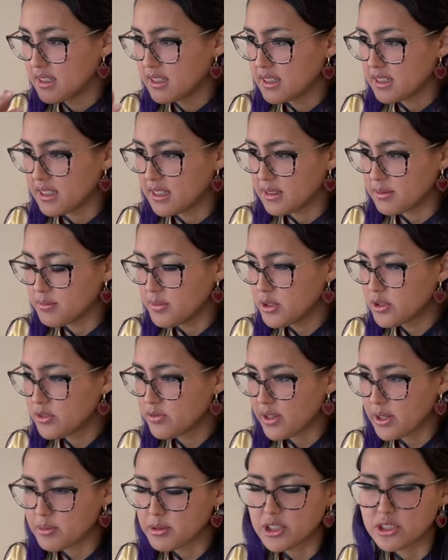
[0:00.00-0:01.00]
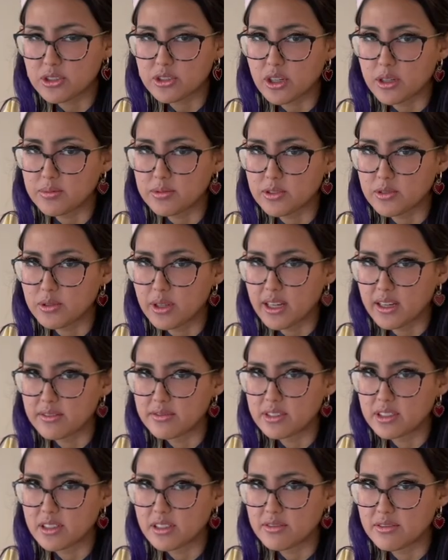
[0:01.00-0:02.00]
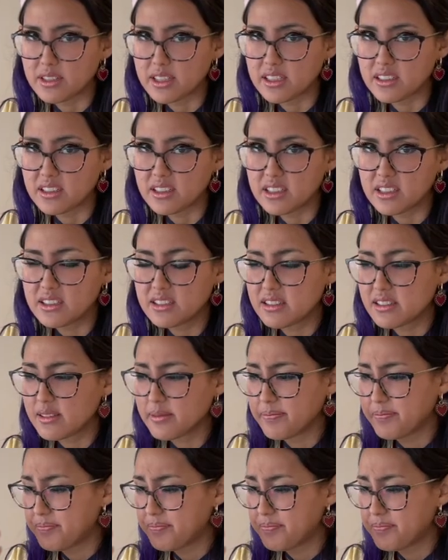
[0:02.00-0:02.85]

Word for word: like most fabric shops will have stuff like this.